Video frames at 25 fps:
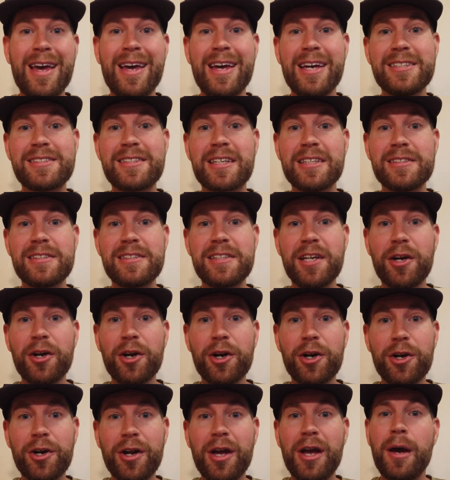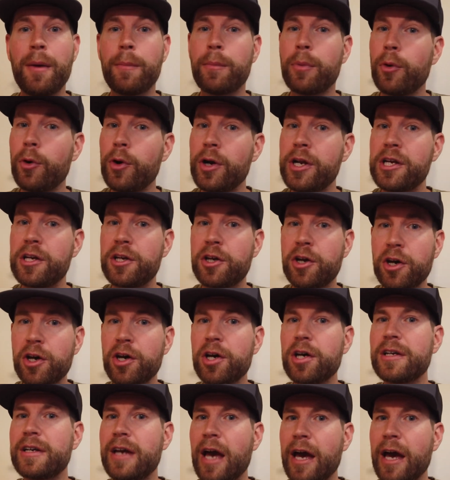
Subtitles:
is considered pretty good,